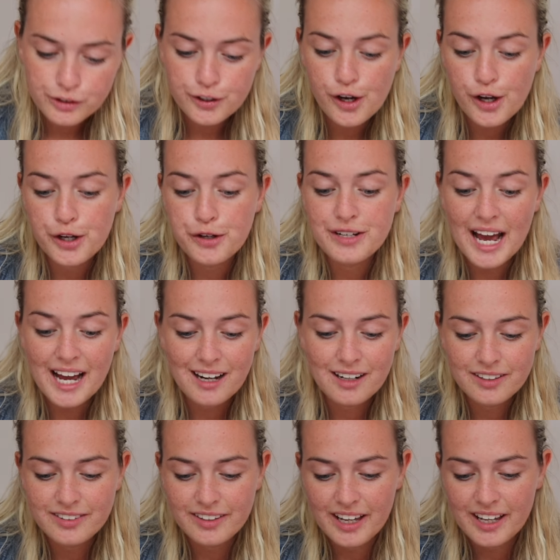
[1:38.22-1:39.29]
two
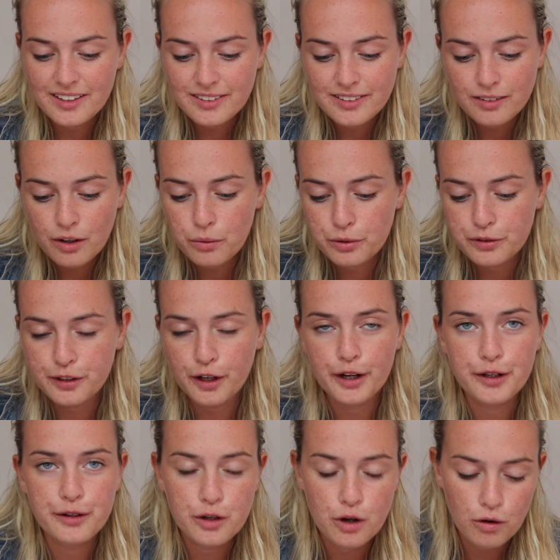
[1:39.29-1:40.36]
necklaces,
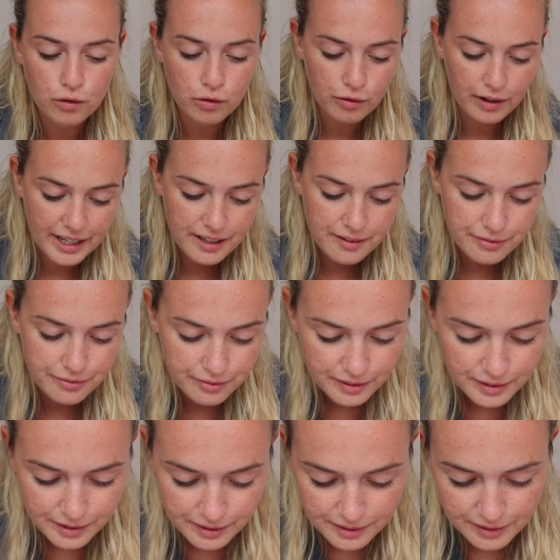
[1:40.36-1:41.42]
also coral
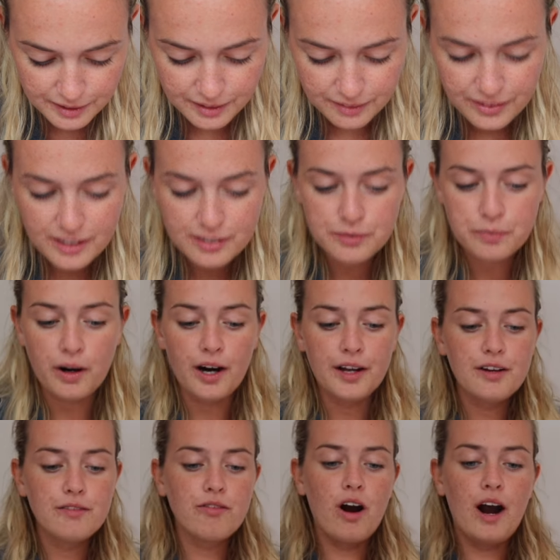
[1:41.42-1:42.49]
reef. This
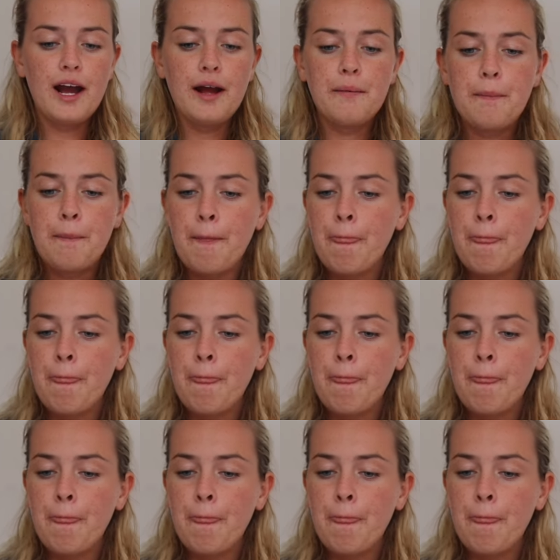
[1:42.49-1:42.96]
one, right.